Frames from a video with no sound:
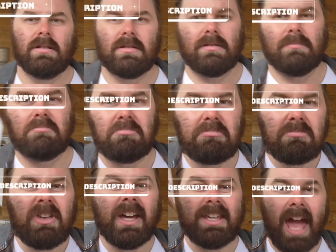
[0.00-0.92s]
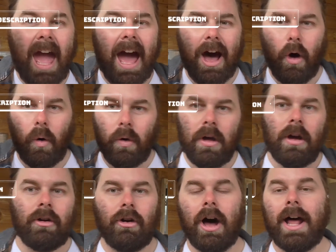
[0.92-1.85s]
some cacao.
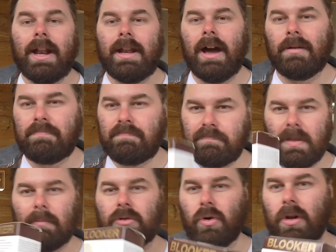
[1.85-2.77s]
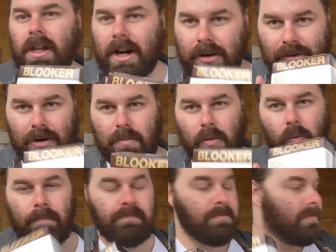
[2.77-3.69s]
Right now, I'm calling an
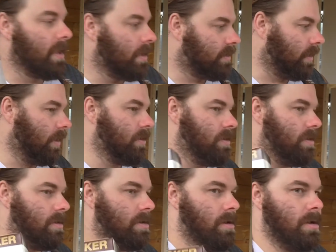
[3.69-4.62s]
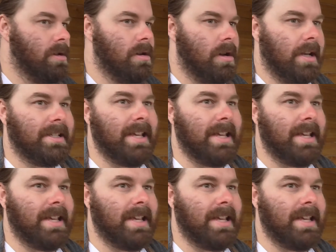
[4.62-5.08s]
audible. So I